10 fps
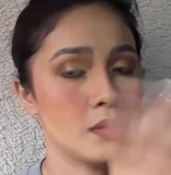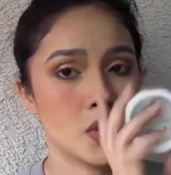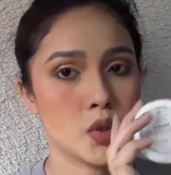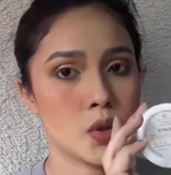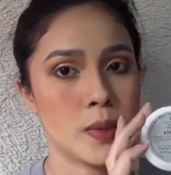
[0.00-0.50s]

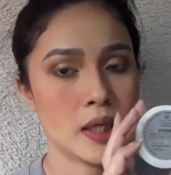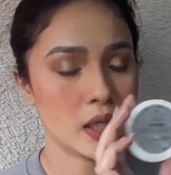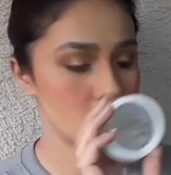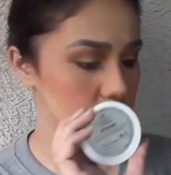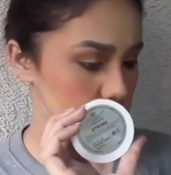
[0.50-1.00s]
Strobe ang
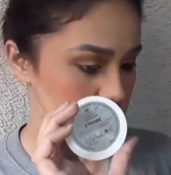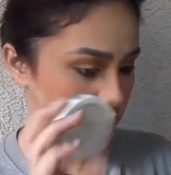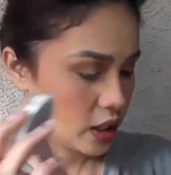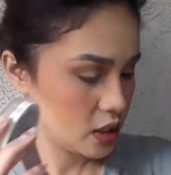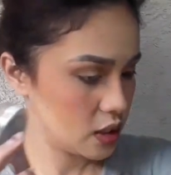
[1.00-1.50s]
kanyang
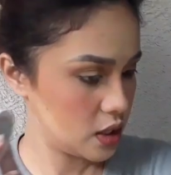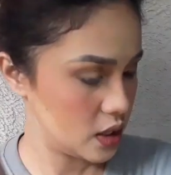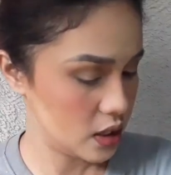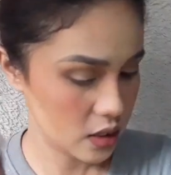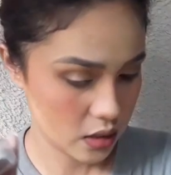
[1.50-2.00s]

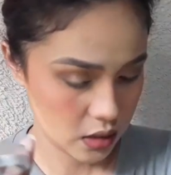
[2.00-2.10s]
shades.